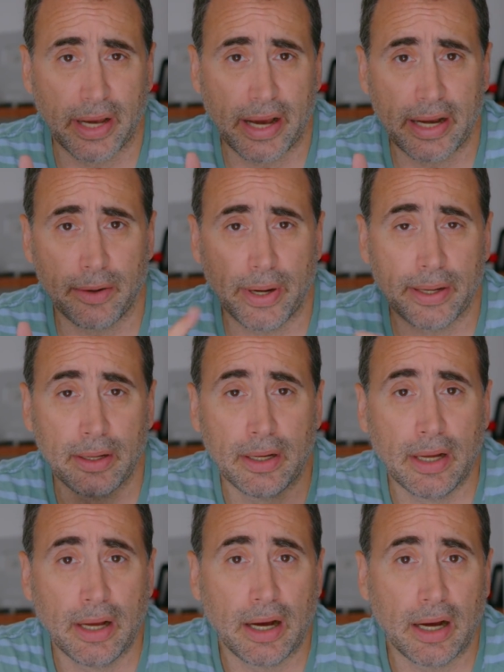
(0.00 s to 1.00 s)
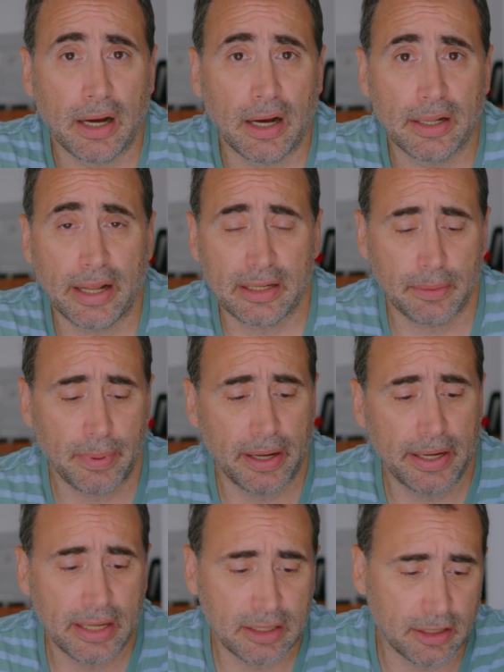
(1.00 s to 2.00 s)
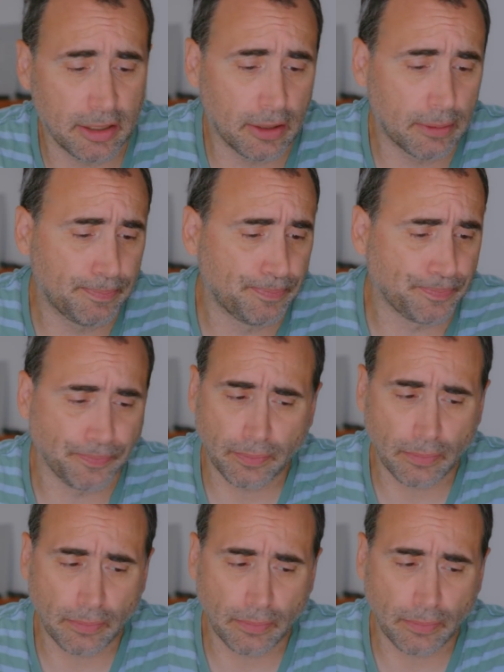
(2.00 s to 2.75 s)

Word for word: anyway uh, that's about it so